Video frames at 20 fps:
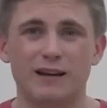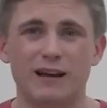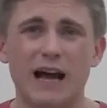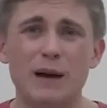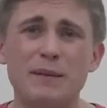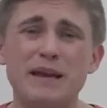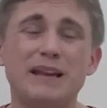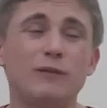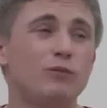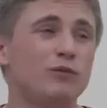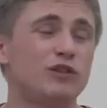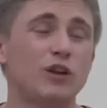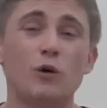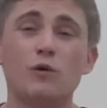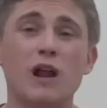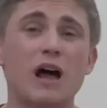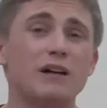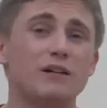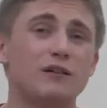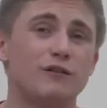I mean,
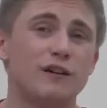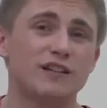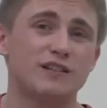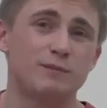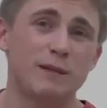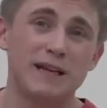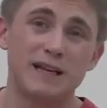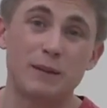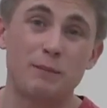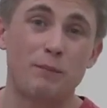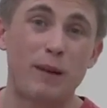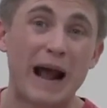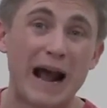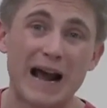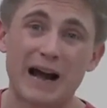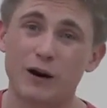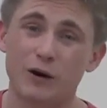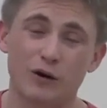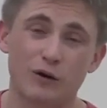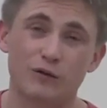don't underestimate the
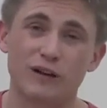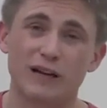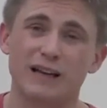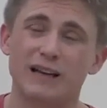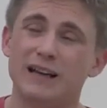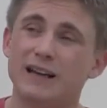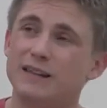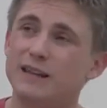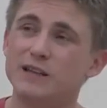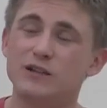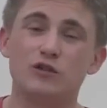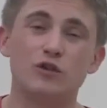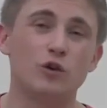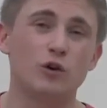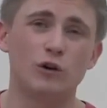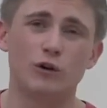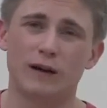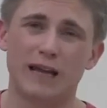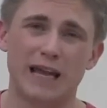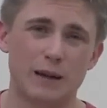power of these
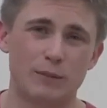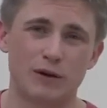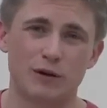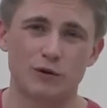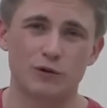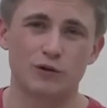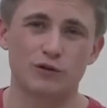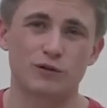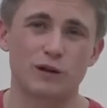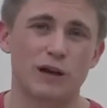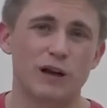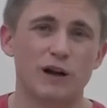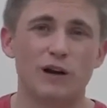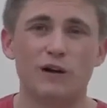neurochemicals